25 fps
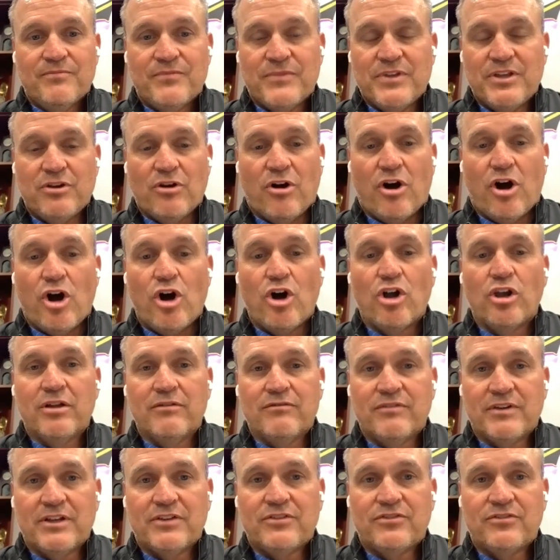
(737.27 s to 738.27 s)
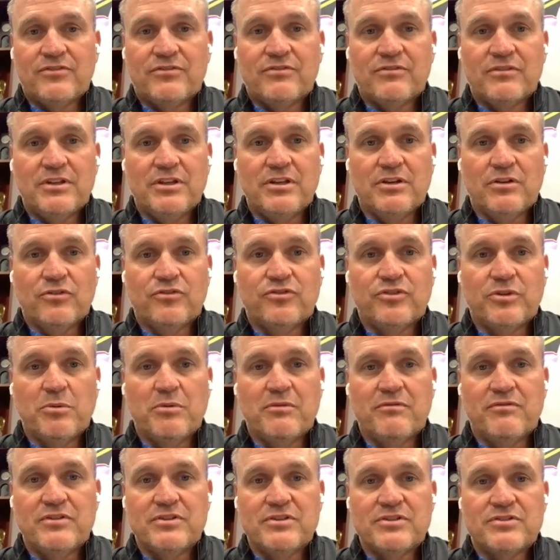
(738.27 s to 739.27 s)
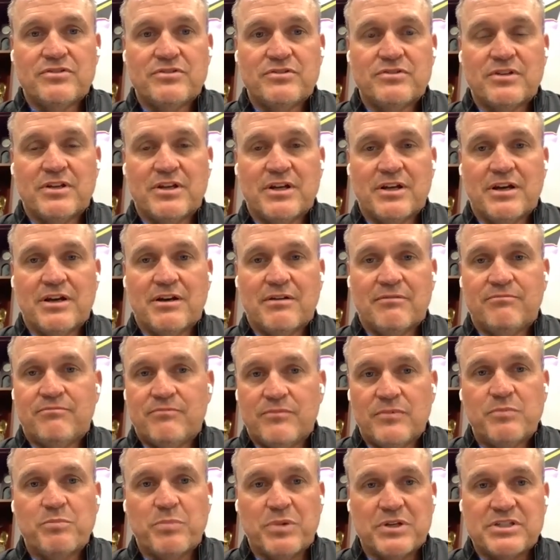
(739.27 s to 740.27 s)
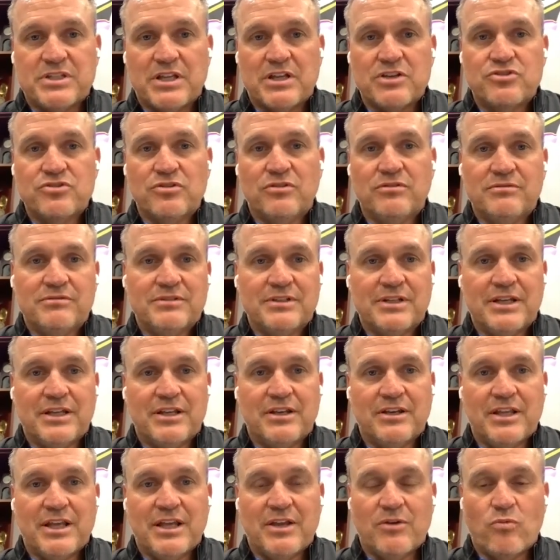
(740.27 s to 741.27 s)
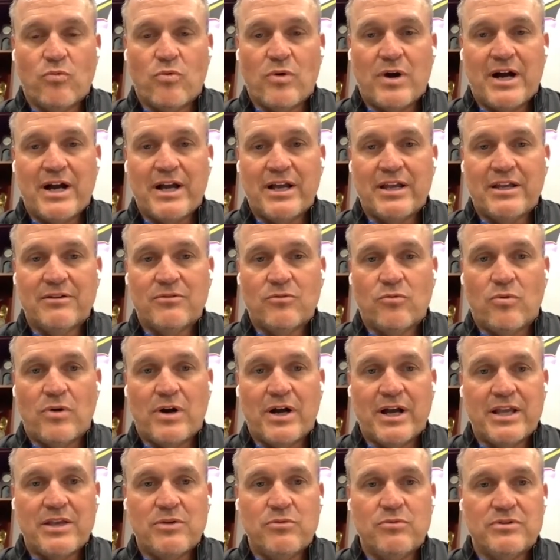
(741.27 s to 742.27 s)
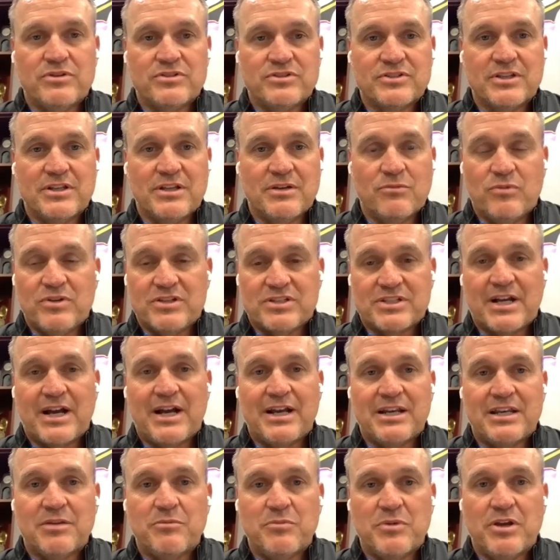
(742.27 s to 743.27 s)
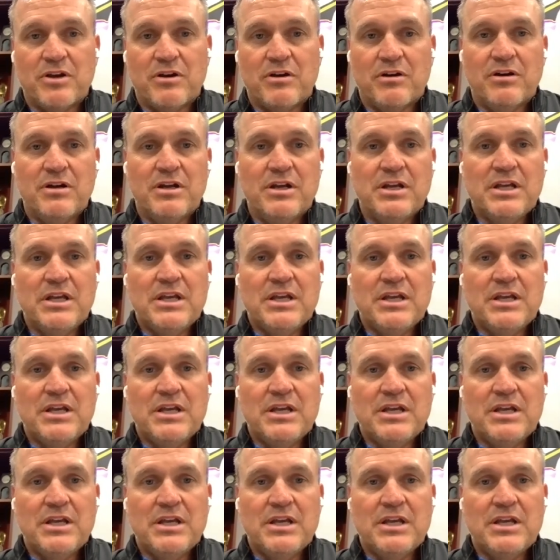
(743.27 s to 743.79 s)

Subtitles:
you know, all of us, you know, some of his potential and why we signed him here.